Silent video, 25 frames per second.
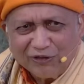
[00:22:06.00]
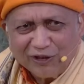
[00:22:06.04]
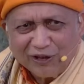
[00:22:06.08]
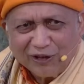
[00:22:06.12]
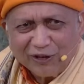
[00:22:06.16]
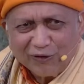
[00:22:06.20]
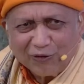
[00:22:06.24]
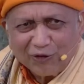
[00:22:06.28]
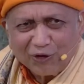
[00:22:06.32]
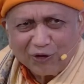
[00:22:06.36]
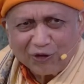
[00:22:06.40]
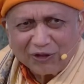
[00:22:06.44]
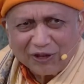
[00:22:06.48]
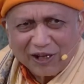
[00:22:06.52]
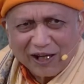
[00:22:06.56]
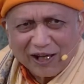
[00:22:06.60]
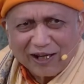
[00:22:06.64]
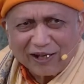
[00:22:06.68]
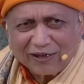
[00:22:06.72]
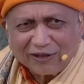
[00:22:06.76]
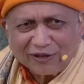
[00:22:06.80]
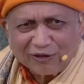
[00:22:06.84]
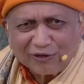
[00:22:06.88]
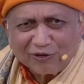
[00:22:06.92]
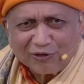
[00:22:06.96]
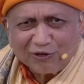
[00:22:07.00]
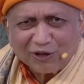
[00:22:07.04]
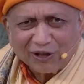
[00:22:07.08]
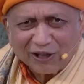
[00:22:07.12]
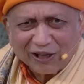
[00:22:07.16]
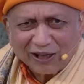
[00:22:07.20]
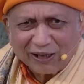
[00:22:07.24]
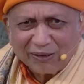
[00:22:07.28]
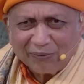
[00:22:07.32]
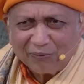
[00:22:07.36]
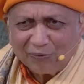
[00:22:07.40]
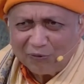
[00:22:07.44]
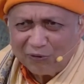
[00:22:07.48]
question was
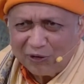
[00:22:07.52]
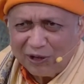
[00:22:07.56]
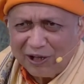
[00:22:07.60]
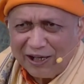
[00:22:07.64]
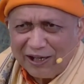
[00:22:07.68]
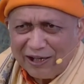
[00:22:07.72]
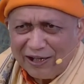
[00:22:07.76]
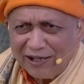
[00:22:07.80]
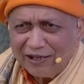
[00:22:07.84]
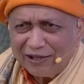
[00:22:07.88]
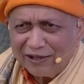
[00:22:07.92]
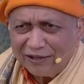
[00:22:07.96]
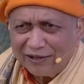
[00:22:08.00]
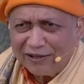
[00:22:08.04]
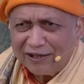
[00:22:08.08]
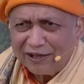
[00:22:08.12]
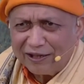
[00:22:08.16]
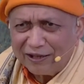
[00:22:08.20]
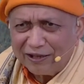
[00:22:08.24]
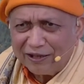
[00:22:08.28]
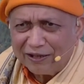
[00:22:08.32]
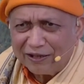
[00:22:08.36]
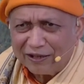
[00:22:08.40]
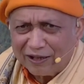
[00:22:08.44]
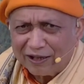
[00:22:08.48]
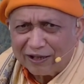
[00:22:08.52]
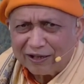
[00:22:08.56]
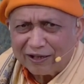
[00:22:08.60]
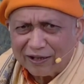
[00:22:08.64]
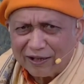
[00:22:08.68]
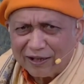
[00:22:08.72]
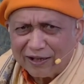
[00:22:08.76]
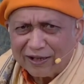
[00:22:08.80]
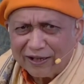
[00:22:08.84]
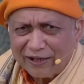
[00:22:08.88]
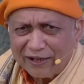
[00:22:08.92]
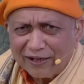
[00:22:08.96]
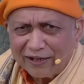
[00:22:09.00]
asked to him, where is that
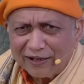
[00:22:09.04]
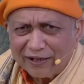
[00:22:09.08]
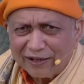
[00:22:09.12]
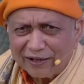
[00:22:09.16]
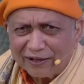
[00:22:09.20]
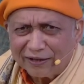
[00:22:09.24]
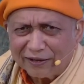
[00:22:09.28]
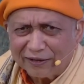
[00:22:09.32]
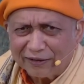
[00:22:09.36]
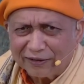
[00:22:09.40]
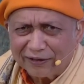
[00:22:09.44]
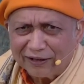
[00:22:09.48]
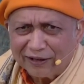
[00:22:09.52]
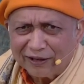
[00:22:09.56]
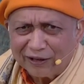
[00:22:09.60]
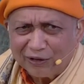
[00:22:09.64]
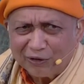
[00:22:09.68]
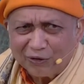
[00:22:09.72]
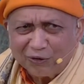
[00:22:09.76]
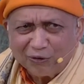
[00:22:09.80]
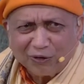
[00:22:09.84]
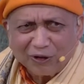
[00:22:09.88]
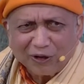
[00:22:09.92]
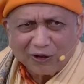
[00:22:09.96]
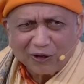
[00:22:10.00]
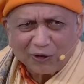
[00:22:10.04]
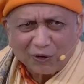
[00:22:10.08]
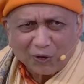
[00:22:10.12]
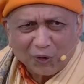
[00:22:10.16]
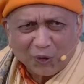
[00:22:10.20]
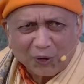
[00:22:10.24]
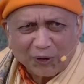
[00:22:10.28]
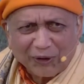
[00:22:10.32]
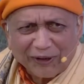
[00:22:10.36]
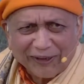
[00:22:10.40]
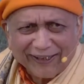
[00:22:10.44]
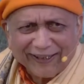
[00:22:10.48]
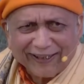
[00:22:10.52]
Narayana that you
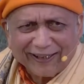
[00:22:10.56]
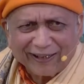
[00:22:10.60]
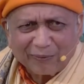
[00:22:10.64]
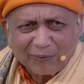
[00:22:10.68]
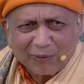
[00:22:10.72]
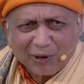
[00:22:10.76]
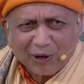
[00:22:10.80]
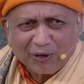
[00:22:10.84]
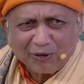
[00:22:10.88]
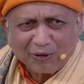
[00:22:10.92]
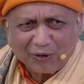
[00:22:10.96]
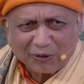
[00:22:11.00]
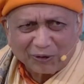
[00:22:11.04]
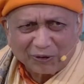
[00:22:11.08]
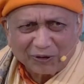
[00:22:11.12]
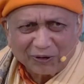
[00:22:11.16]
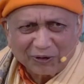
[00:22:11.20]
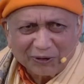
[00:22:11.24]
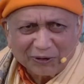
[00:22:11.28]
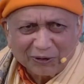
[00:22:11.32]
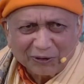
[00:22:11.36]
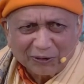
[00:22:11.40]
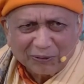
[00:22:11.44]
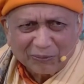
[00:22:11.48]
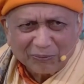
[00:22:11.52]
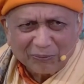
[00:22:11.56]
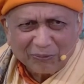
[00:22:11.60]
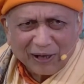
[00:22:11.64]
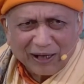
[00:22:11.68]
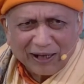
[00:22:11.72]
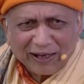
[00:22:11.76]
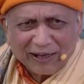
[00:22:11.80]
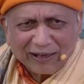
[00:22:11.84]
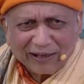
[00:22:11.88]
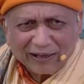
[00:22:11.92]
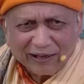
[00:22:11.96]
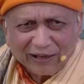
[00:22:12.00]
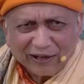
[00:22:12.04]
are talking about
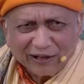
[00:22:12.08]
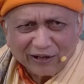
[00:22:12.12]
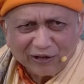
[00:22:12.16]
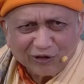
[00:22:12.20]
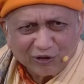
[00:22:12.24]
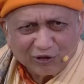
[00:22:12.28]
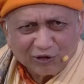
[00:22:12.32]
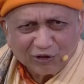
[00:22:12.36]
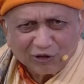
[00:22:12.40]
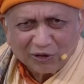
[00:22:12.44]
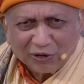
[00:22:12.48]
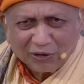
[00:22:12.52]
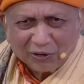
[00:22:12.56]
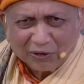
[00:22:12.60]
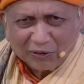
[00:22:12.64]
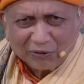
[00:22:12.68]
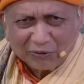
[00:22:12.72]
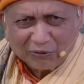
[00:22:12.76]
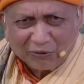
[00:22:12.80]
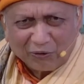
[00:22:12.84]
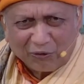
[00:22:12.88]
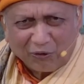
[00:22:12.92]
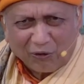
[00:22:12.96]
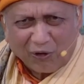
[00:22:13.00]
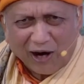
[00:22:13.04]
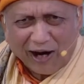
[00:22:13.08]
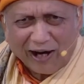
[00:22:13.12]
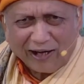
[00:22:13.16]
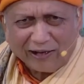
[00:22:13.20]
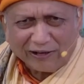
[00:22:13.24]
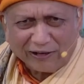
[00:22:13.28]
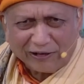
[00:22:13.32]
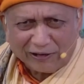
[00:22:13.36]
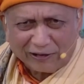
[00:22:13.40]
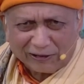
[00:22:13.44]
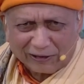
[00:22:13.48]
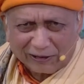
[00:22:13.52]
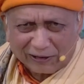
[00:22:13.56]
by his
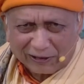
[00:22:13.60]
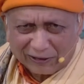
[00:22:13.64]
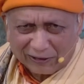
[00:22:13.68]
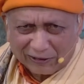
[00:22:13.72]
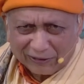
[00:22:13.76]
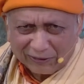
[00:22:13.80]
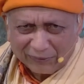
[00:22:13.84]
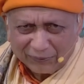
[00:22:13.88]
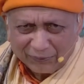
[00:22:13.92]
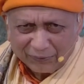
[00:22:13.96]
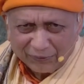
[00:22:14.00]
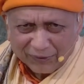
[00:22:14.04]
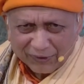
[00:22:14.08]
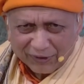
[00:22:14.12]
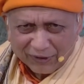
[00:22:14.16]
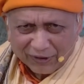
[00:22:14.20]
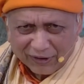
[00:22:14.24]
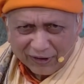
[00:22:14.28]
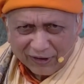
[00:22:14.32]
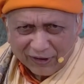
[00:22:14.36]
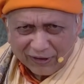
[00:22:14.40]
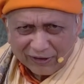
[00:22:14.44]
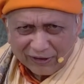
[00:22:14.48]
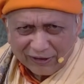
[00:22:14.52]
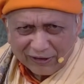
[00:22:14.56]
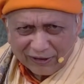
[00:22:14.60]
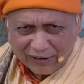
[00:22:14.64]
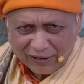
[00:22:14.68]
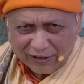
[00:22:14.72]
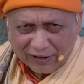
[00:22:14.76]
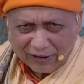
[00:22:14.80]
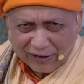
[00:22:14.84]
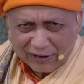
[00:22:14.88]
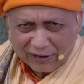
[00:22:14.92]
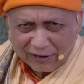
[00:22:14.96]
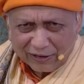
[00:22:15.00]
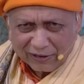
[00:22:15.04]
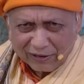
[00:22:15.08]
father? He
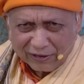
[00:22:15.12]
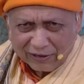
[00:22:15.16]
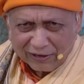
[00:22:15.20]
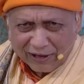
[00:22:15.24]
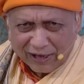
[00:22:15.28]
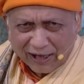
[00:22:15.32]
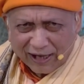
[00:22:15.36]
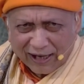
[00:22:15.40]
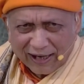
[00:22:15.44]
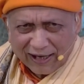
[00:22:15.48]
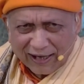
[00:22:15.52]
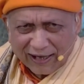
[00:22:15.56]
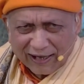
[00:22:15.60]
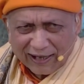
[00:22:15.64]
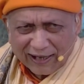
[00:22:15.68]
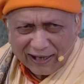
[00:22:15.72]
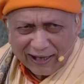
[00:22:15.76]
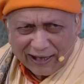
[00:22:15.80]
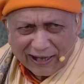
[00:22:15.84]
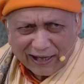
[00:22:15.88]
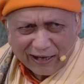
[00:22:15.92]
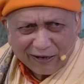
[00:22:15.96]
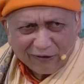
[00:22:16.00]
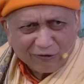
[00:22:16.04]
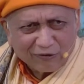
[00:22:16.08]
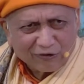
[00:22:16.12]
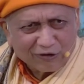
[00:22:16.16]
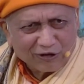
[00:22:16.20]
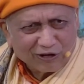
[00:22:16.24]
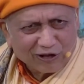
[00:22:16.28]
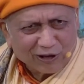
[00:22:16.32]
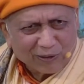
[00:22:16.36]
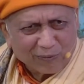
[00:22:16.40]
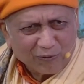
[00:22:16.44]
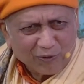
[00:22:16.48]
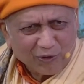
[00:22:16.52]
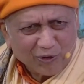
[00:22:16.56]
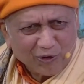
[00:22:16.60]
said, I
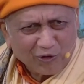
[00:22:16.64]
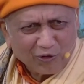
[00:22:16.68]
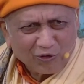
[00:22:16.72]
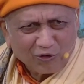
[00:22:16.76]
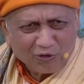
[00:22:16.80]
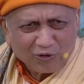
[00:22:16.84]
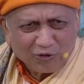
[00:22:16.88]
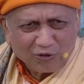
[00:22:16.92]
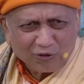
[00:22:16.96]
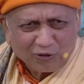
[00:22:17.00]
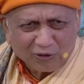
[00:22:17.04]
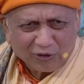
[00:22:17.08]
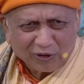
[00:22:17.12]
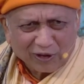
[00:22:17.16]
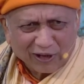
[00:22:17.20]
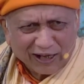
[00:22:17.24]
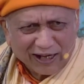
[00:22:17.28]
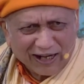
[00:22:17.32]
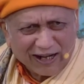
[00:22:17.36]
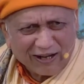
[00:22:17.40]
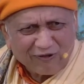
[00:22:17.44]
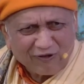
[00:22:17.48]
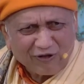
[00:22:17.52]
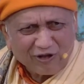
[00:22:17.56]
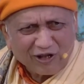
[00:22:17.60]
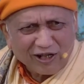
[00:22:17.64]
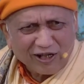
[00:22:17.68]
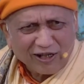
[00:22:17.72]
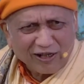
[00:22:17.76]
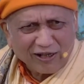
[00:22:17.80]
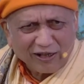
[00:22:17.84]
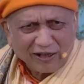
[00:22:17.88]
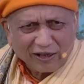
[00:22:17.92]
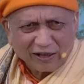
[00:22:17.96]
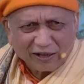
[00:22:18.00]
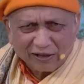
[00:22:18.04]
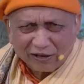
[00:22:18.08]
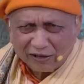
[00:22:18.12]
have subdued
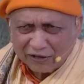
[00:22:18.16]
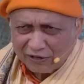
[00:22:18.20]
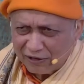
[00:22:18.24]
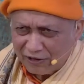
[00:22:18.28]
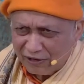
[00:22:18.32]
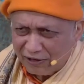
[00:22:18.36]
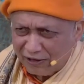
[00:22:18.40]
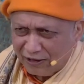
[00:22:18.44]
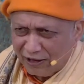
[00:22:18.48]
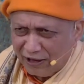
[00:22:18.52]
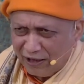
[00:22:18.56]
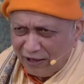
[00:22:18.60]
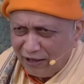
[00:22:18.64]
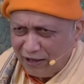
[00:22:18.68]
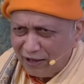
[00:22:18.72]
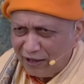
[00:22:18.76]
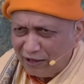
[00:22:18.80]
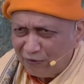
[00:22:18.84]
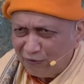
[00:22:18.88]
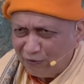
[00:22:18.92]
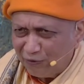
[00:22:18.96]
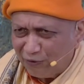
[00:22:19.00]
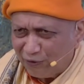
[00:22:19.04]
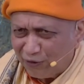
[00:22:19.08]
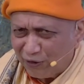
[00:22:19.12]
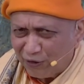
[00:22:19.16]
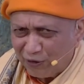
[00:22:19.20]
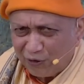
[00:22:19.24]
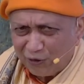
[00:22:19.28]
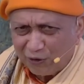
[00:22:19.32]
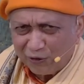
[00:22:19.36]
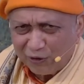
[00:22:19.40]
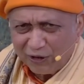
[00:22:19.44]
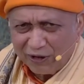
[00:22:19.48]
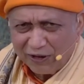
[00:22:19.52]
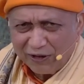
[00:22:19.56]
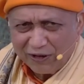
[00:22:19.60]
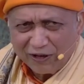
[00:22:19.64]
every single
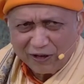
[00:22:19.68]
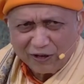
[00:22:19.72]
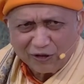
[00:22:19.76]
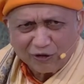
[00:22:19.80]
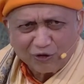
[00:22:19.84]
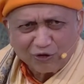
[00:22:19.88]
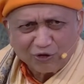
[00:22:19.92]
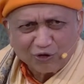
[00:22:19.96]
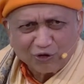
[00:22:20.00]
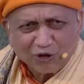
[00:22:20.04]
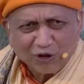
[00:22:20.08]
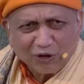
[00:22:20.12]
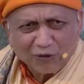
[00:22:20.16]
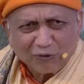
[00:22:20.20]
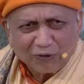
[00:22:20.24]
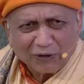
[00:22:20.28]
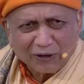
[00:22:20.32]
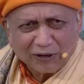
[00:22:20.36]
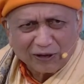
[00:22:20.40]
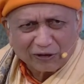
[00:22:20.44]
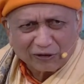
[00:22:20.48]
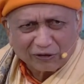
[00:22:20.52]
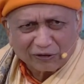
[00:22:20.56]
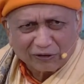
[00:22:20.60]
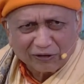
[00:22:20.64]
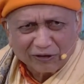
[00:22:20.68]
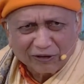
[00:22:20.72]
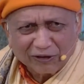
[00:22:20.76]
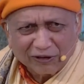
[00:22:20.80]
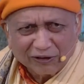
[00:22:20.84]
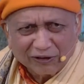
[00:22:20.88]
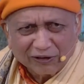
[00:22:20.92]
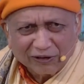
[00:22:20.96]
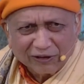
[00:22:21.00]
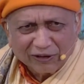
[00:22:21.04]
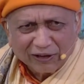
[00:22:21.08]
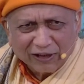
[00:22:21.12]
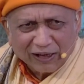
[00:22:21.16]
fellow in this
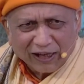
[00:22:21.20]
universe